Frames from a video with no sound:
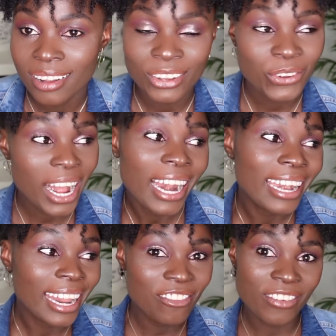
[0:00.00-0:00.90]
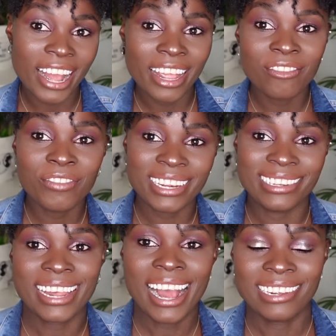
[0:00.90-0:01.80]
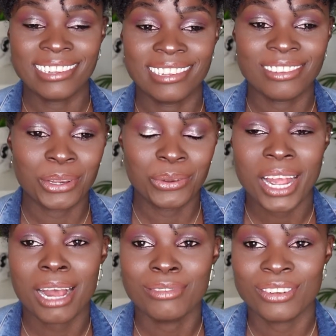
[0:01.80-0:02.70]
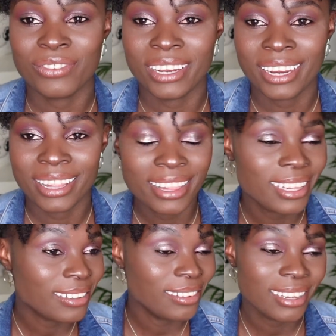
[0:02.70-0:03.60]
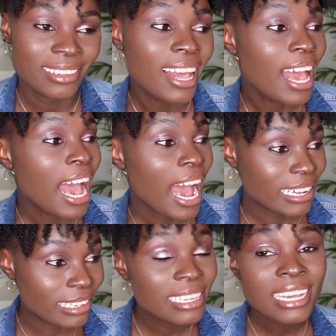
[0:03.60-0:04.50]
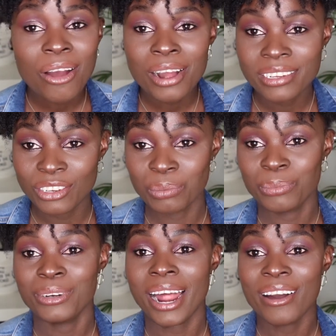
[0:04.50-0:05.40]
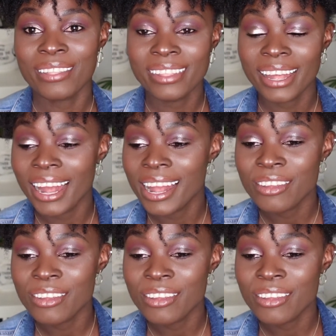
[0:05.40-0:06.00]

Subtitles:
You can never evade taxes when you come to Finland. That's just a tea I wanted to put out there.